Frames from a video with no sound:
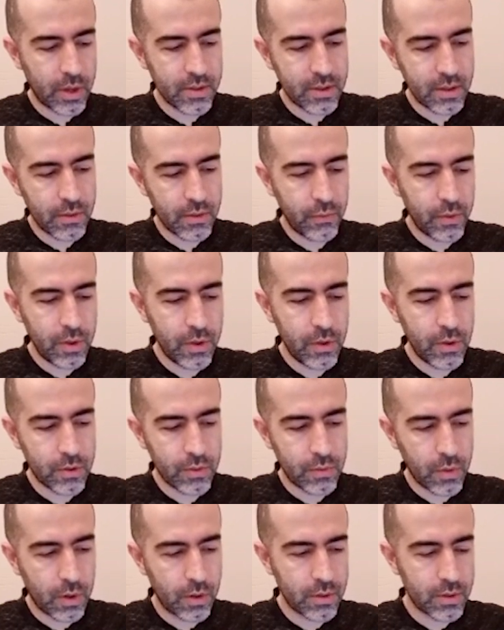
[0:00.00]
can see the
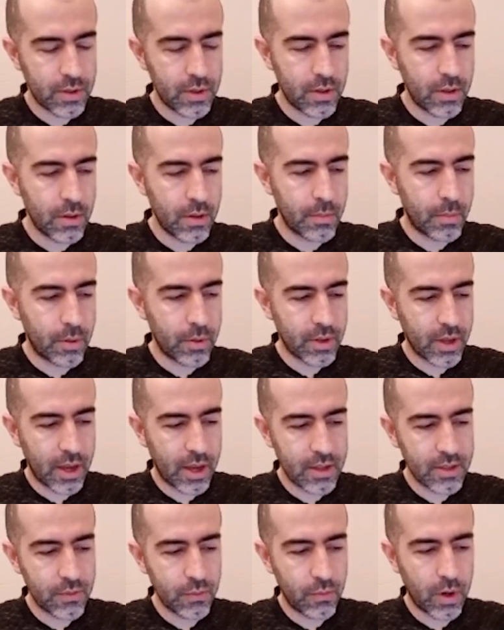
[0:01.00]
videos, we can see the podcast,